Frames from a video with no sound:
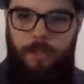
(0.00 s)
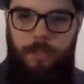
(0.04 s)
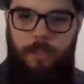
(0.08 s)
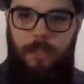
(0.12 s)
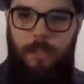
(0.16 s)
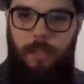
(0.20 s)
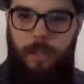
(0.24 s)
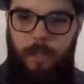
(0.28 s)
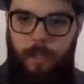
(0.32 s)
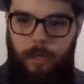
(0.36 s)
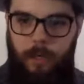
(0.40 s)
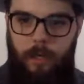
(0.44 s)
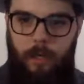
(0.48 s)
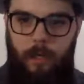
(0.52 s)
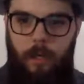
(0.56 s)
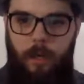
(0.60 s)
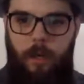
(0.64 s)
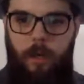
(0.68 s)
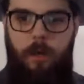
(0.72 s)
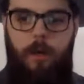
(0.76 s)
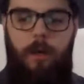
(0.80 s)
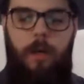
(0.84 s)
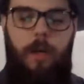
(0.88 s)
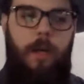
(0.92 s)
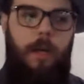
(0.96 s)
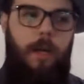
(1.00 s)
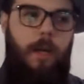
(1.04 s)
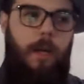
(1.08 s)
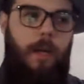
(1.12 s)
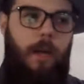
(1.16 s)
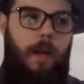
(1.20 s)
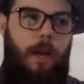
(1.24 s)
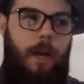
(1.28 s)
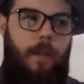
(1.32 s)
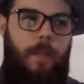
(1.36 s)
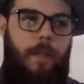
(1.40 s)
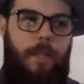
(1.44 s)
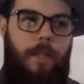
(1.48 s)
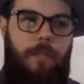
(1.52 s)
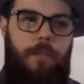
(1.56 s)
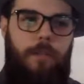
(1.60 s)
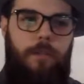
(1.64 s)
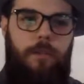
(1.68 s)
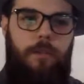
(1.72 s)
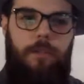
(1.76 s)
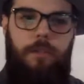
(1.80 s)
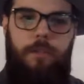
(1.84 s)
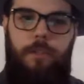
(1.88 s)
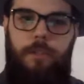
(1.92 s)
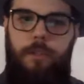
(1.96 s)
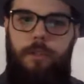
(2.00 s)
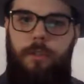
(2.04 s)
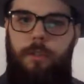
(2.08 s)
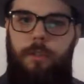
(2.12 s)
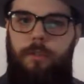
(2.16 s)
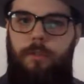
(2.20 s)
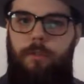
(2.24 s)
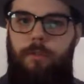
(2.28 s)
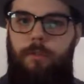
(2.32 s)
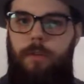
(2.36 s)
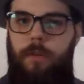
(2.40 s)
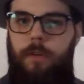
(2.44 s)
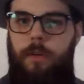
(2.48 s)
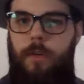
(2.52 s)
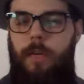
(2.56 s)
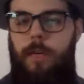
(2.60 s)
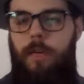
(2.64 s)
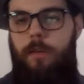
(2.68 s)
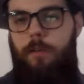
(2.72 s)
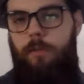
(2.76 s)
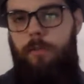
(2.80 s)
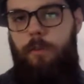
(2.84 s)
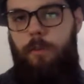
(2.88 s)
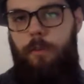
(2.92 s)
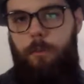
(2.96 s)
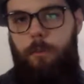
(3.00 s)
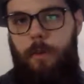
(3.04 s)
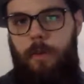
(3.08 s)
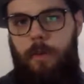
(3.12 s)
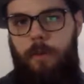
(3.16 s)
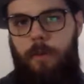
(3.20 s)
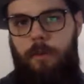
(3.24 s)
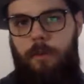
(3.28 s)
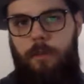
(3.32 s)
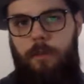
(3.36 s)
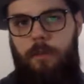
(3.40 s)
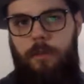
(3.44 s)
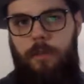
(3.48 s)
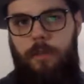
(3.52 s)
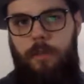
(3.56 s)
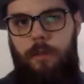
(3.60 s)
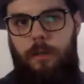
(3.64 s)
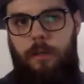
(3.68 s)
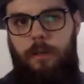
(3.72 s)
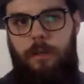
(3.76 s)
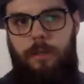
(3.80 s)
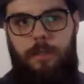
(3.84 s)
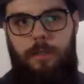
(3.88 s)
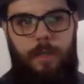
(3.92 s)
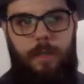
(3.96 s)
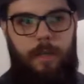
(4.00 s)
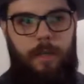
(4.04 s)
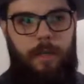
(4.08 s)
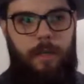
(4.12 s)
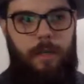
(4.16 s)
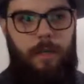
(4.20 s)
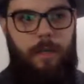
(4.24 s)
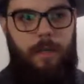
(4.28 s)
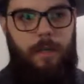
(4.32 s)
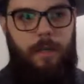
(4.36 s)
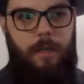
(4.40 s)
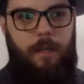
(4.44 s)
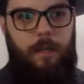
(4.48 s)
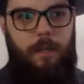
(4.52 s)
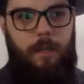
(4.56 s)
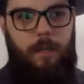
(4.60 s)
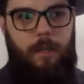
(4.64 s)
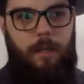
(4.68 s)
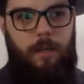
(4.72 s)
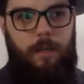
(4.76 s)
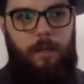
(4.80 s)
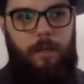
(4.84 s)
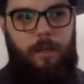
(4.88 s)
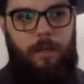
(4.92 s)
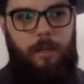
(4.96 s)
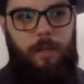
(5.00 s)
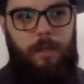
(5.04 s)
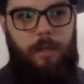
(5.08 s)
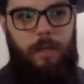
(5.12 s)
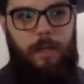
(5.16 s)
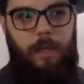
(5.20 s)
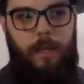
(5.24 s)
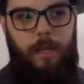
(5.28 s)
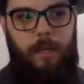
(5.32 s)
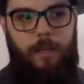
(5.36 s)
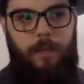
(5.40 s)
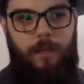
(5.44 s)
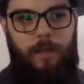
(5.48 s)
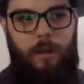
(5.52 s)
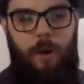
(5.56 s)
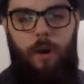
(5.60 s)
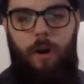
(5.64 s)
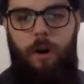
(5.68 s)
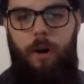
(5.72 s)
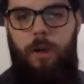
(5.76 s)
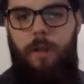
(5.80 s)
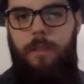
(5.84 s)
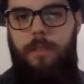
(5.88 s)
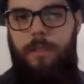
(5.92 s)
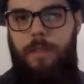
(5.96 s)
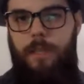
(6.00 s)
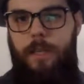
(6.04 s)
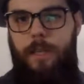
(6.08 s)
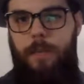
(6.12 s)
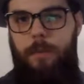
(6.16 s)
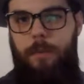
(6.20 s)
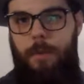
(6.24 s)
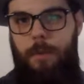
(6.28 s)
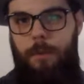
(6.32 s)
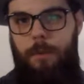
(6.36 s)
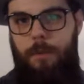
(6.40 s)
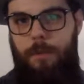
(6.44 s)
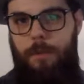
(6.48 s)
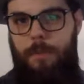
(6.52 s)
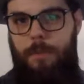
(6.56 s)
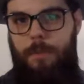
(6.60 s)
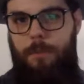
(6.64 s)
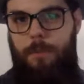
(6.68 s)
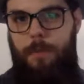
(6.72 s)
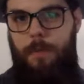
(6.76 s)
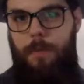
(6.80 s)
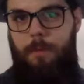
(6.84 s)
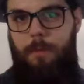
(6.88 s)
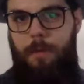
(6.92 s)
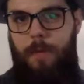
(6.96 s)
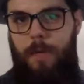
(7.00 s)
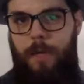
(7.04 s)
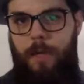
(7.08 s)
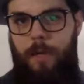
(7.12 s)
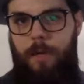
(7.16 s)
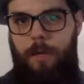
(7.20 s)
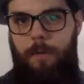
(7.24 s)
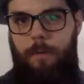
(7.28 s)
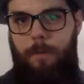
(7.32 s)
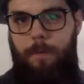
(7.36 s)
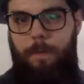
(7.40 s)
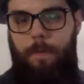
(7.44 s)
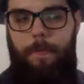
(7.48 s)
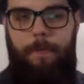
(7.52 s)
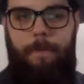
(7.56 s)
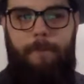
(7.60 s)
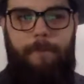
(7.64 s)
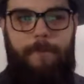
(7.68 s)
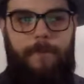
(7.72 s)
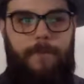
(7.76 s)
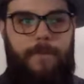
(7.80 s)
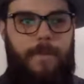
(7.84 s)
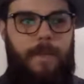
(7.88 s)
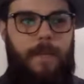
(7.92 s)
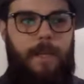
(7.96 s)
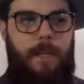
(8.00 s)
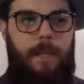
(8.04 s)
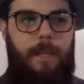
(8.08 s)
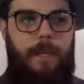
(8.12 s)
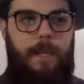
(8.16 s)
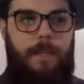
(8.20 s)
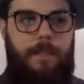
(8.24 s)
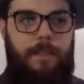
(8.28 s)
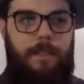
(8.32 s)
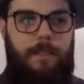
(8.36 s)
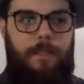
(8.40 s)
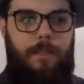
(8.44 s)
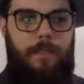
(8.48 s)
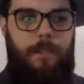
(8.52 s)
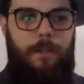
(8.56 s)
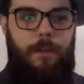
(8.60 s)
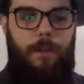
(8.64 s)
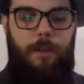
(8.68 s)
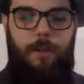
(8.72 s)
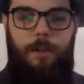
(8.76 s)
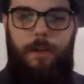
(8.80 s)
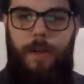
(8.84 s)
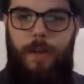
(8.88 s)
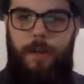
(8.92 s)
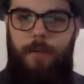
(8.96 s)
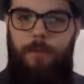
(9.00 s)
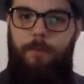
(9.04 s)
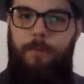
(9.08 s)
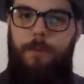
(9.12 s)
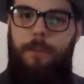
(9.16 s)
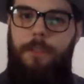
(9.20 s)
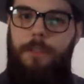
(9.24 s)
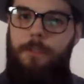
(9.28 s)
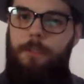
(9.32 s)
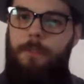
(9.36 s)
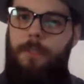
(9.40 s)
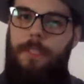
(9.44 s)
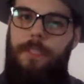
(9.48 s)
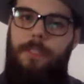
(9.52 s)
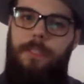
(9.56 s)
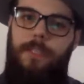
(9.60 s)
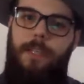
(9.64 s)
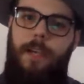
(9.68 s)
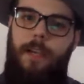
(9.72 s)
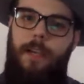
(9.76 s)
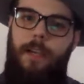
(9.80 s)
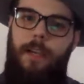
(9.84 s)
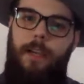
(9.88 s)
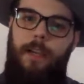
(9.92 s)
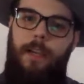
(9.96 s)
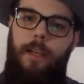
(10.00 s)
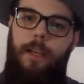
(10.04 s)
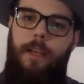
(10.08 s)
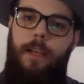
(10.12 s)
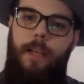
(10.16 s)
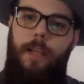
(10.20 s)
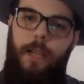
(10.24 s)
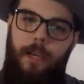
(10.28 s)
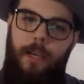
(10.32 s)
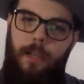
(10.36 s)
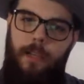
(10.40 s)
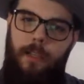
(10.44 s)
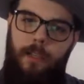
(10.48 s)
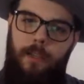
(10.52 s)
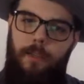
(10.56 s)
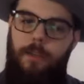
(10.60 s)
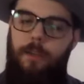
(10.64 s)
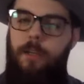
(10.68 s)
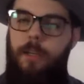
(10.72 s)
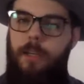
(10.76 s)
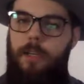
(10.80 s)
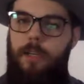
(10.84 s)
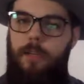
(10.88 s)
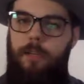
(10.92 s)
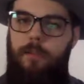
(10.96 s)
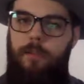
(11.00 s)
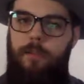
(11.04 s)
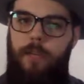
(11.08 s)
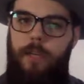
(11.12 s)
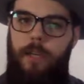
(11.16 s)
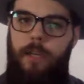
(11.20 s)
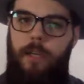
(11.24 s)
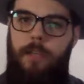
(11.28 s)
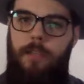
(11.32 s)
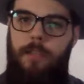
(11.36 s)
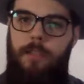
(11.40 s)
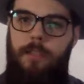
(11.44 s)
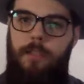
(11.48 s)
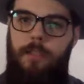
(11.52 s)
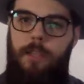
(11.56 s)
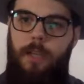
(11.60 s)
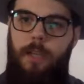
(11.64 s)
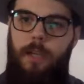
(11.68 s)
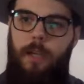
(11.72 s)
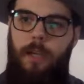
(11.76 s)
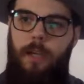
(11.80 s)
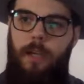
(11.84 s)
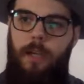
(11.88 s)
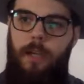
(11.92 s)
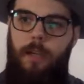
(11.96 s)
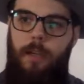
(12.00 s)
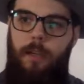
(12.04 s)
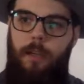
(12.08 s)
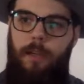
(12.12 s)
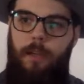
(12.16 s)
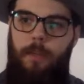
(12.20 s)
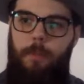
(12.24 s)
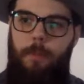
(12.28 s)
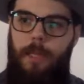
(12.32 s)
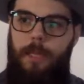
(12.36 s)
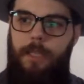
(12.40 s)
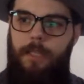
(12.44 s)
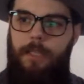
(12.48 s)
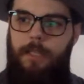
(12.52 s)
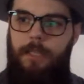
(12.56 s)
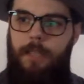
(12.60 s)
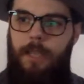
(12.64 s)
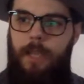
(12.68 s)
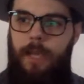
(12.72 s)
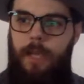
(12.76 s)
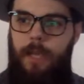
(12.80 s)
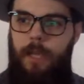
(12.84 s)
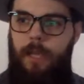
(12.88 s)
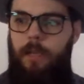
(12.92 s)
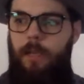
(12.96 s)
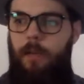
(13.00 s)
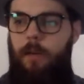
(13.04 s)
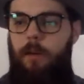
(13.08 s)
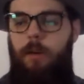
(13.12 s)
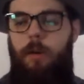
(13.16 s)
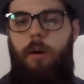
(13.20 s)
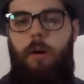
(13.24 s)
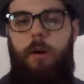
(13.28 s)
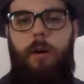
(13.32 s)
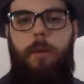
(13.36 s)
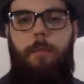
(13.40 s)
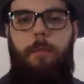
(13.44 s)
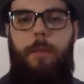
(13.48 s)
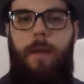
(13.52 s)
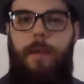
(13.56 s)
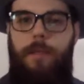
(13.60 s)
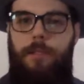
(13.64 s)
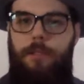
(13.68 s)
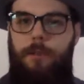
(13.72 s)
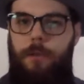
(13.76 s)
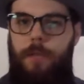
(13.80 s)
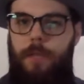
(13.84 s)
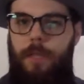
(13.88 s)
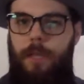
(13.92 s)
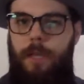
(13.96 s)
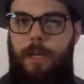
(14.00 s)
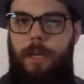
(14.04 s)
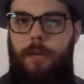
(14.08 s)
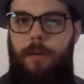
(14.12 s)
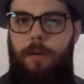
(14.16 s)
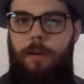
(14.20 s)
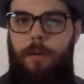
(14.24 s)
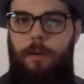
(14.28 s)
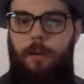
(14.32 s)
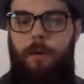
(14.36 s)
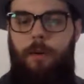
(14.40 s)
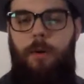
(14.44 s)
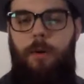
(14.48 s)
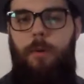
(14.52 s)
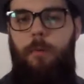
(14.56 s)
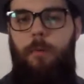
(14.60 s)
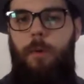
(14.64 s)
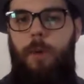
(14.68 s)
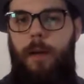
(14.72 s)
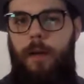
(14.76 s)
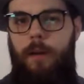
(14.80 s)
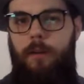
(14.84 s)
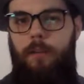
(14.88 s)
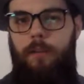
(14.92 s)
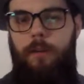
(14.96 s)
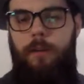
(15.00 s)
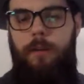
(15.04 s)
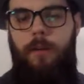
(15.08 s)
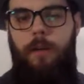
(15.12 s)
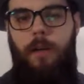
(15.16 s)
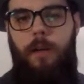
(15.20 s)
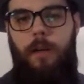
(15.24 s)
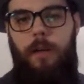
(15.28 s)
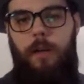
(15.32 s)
Just click and go. And that's huge too for indie filmmakers. It's like, it's hard to get people to spend money. It's, you have them for a split second, and any little inconvenience, they may say, I'll come back to it later or whatever.